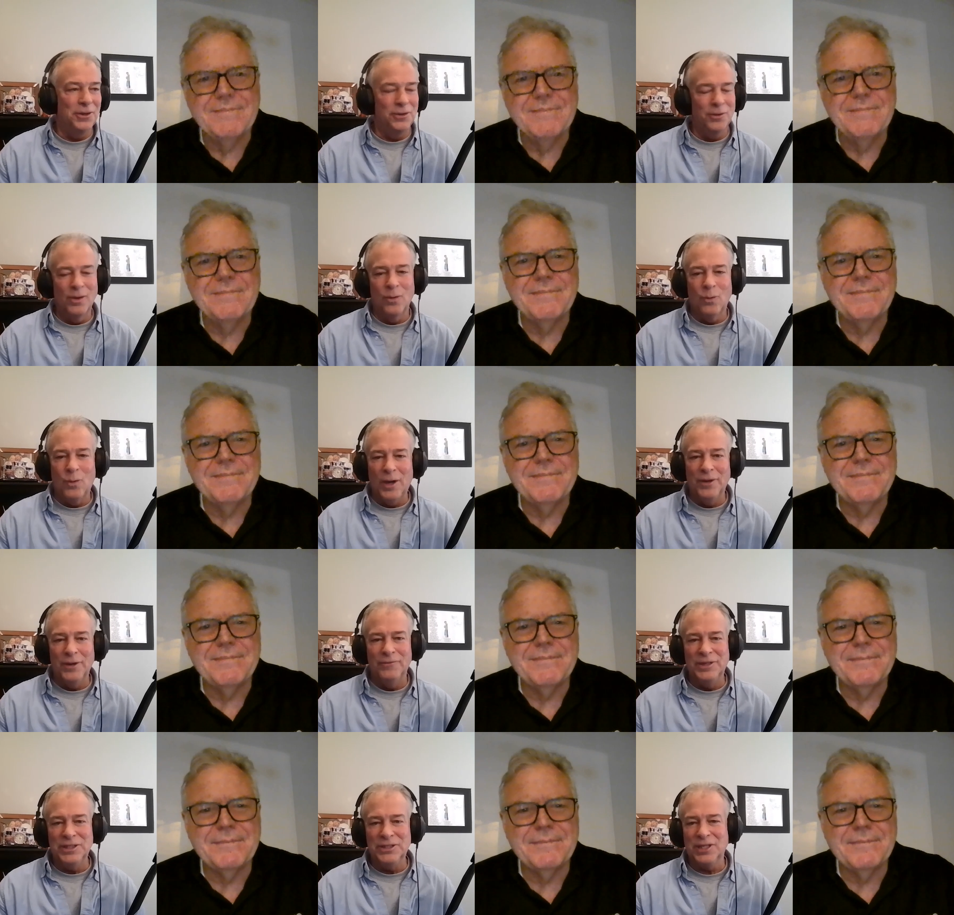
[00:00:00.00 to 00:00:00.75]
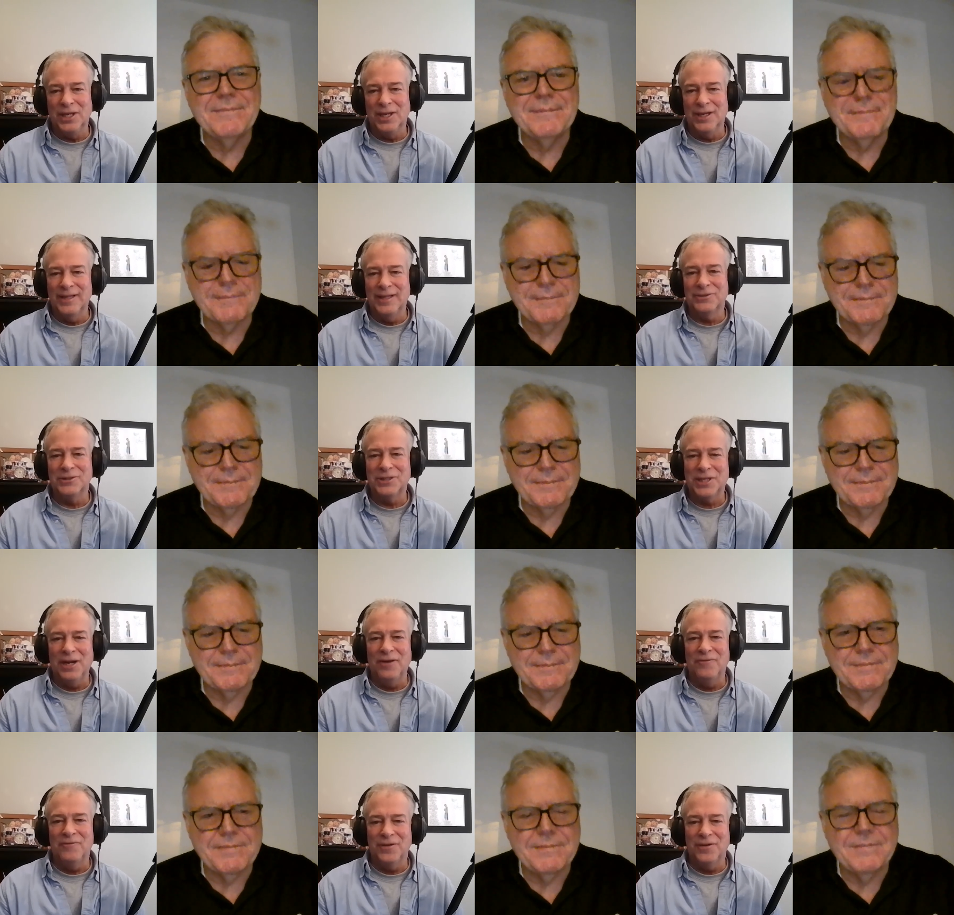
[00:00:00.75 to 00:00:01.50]
Speaker 1: doing one recently. That was
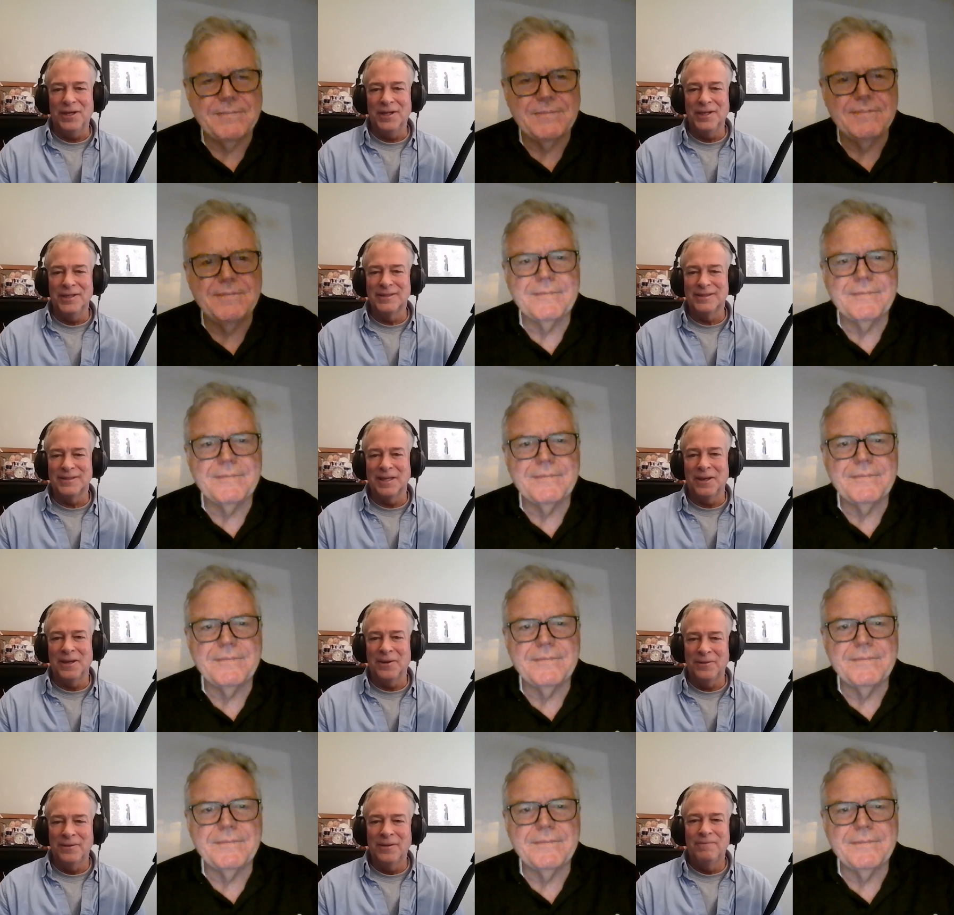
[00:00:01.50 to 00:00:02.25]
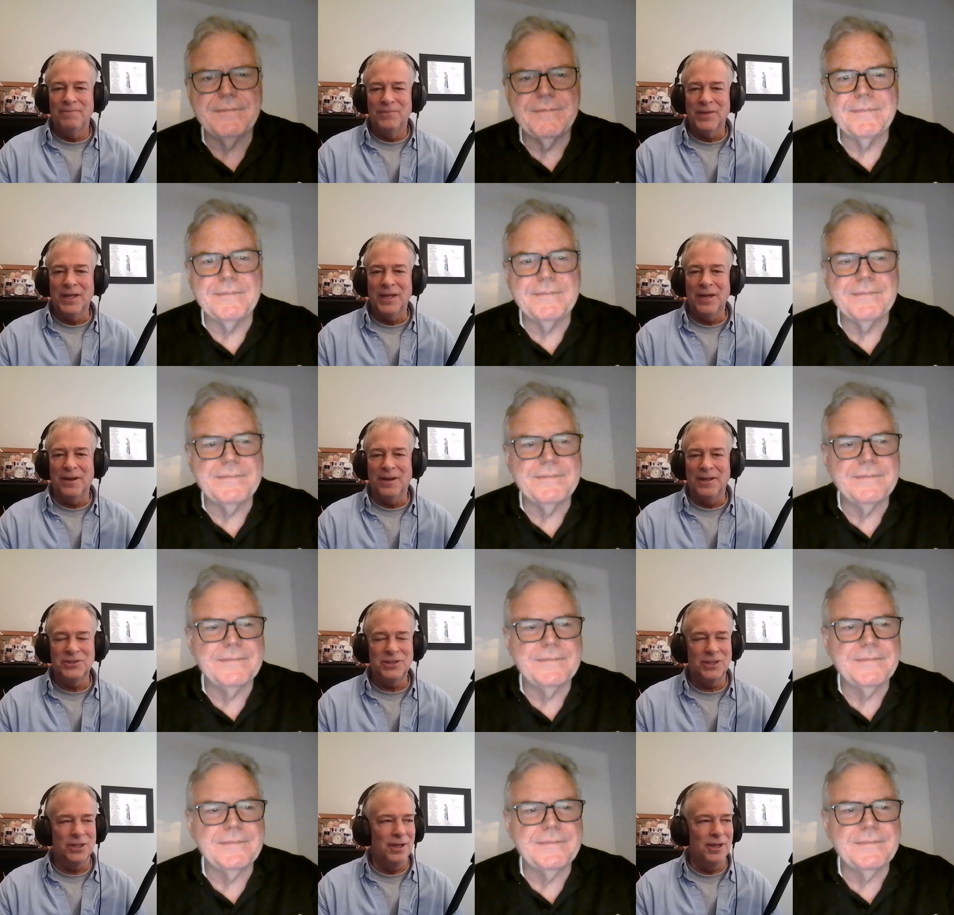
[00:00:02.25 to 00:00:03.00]
kind of fun. So, you know, I
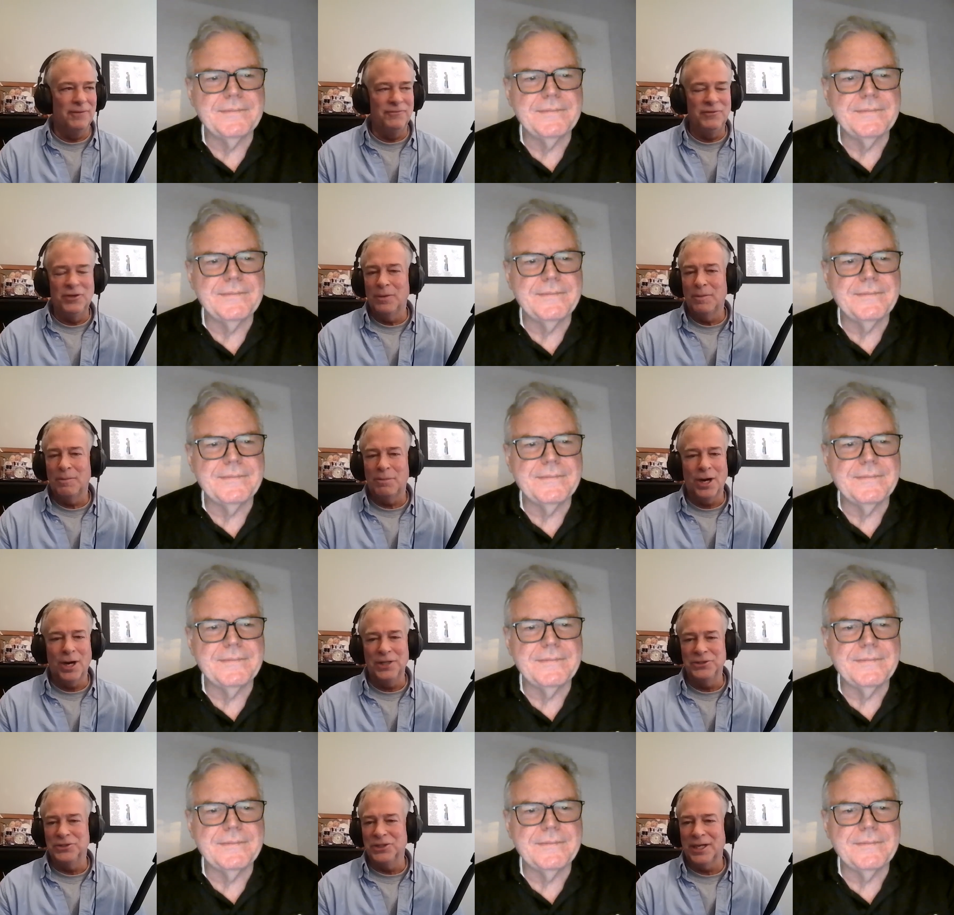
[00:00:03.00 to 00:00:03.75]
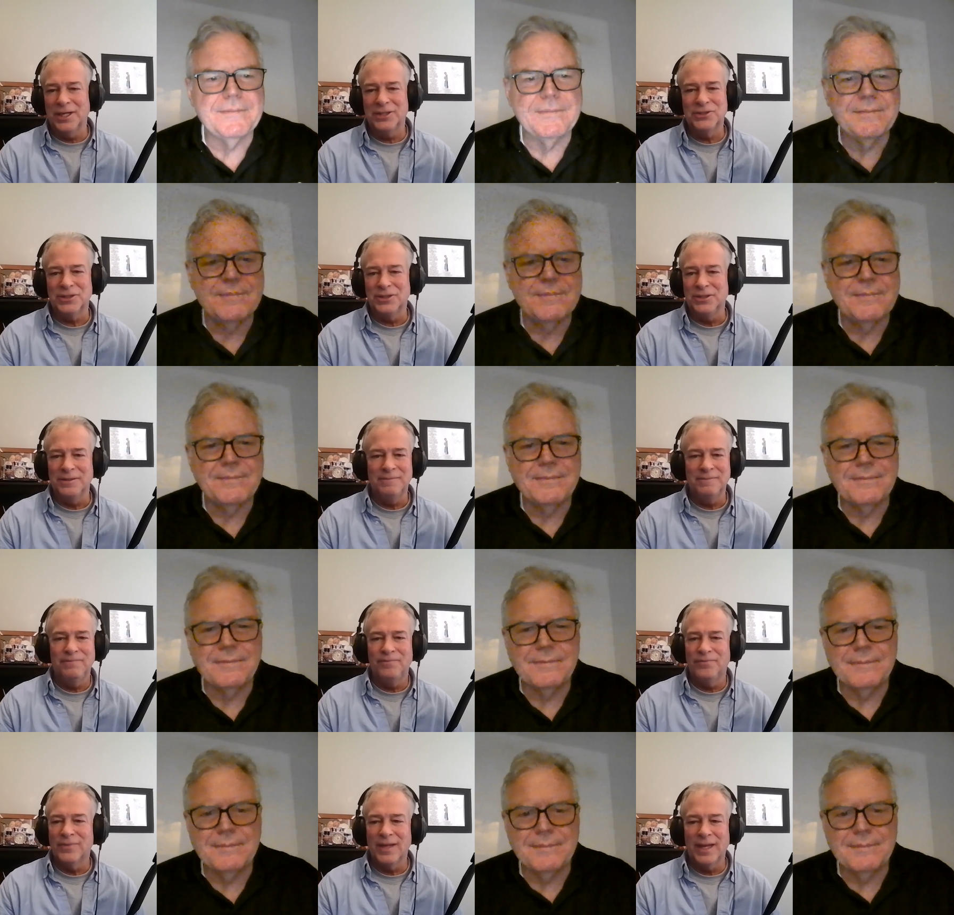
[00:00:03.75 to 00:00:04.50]
still love doing projects and,
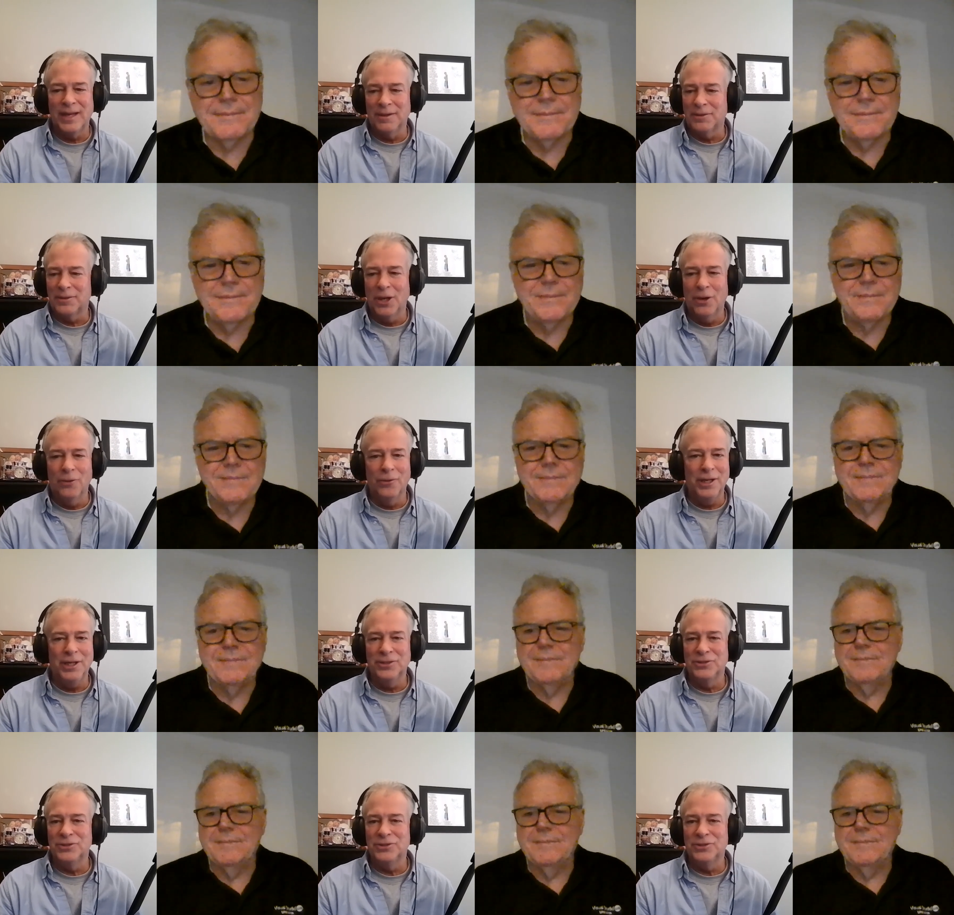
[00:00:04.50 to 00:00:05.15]
and coding.